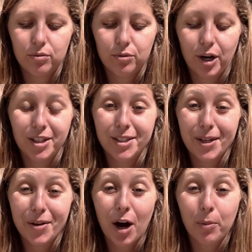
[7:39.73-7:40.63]

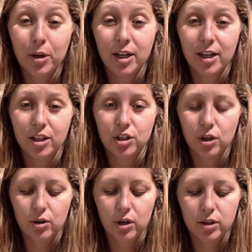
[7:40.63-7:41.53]
Ruscio. I'll put it in the
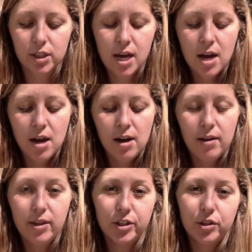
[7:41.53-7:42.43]
show notes.
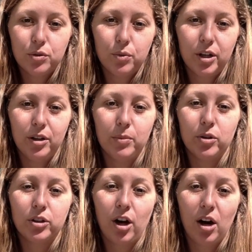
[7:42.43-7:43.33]
This is one of the
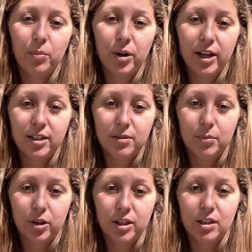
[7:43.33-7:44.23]
most comprehensive
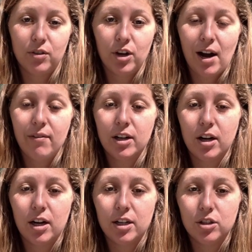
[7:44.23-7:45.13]
books. If you're having
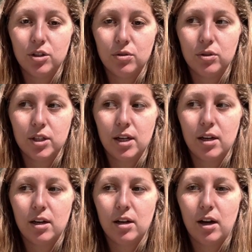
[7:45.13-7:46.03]
gut issues,
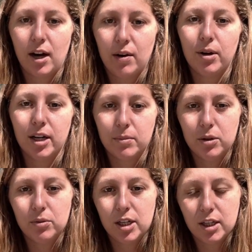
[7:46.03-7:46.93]
I
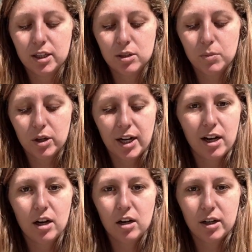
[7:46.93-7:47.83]
recommend reading this book. I
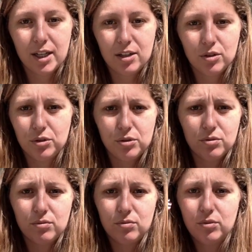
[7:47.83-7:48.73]
got it on Kindle. It
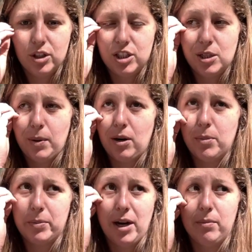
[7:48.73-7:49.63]
was really cheap. I don't
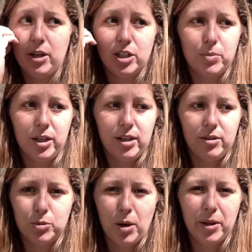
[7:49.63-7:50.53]
remember how much, but
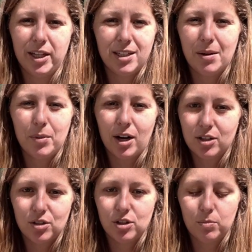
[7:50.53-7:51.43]
it was probably like
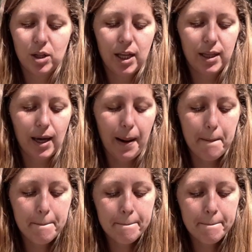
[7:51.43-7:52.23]
$10 or something like that.